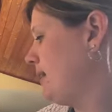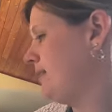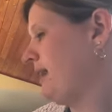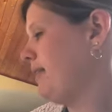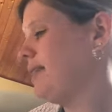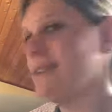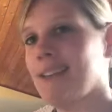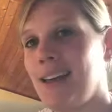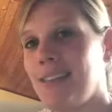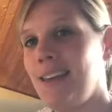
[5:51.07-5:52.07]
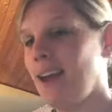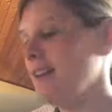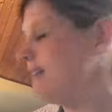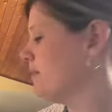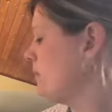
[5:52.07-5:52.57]
"Death is not the
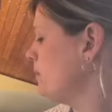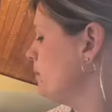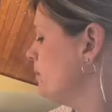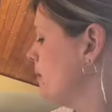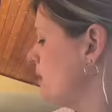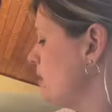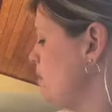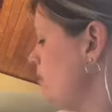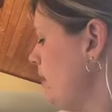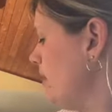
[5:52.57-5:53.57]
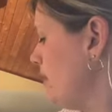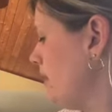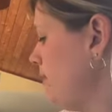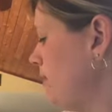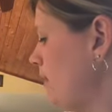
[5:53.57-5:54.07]
end of you. You can
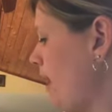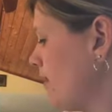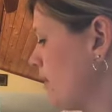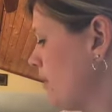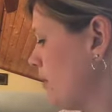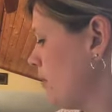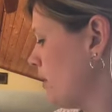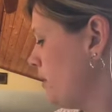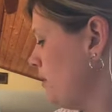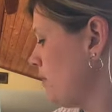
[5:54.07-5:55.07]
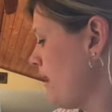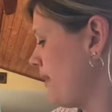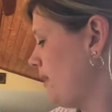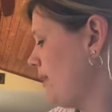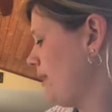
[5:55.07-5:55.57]
live forever with your
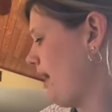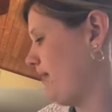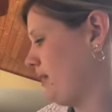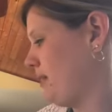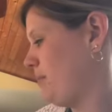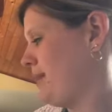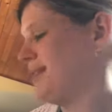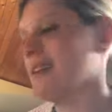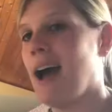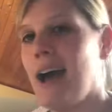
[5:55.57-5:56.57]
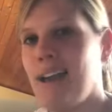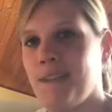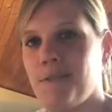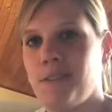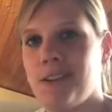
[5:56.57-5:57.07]
Father in heaven because I
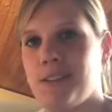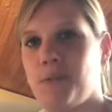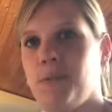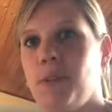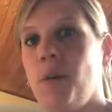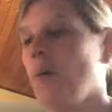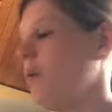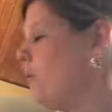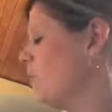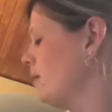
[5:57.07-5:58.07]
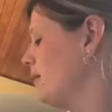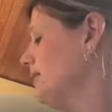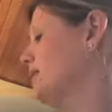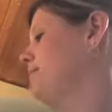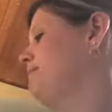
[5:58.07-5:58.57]
have rescued the whole world."